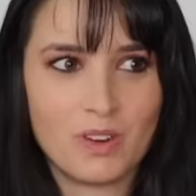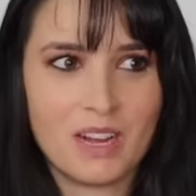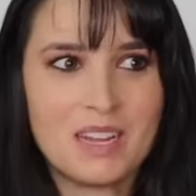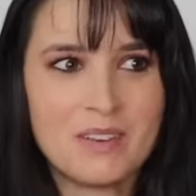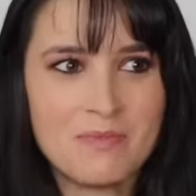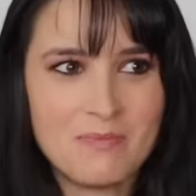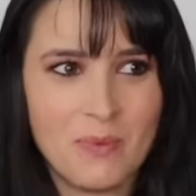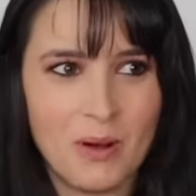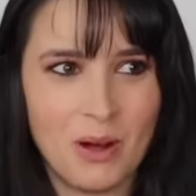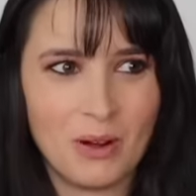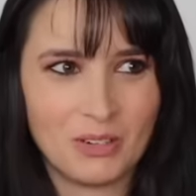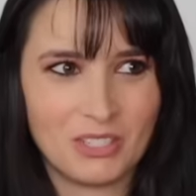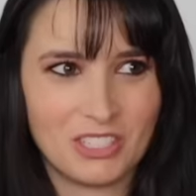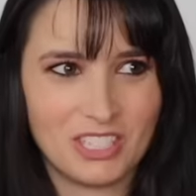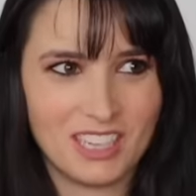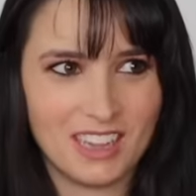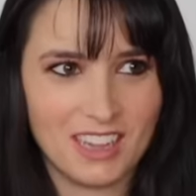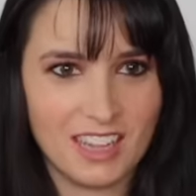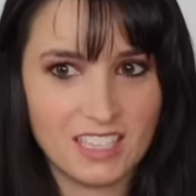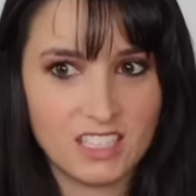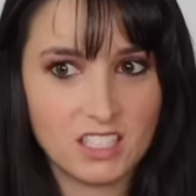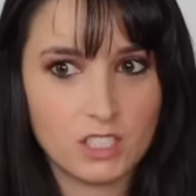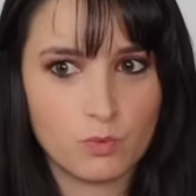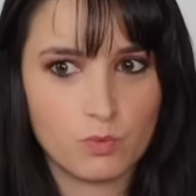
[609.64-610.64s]
Rainbow, she
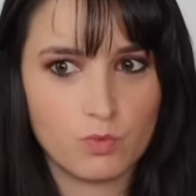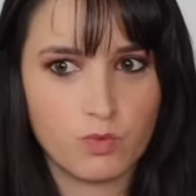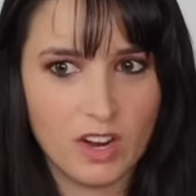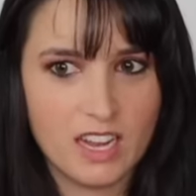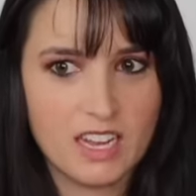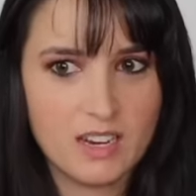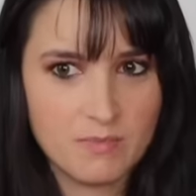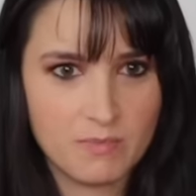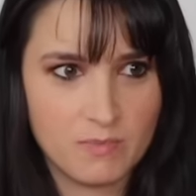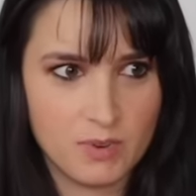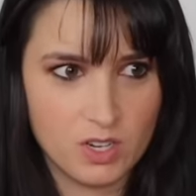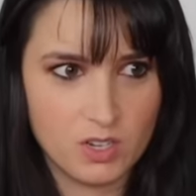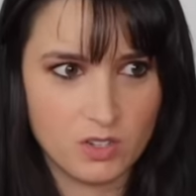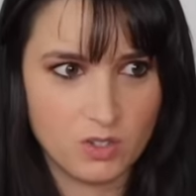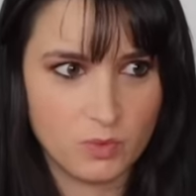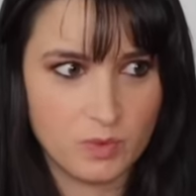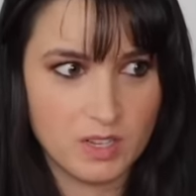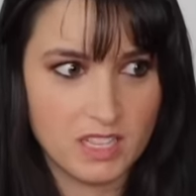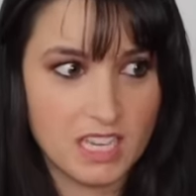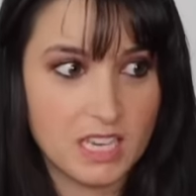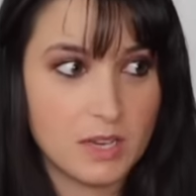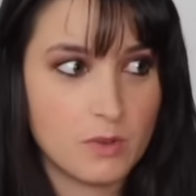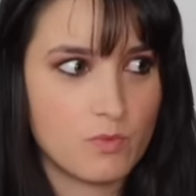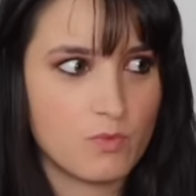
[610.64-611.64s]
likes rainbows.
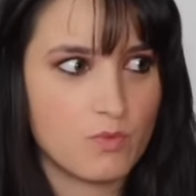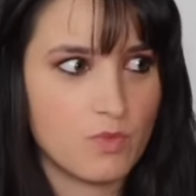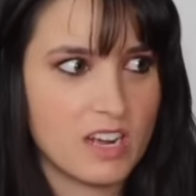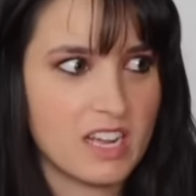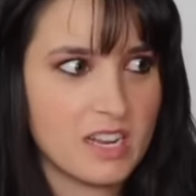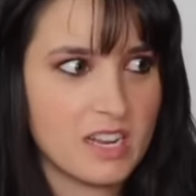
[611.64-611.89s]
We like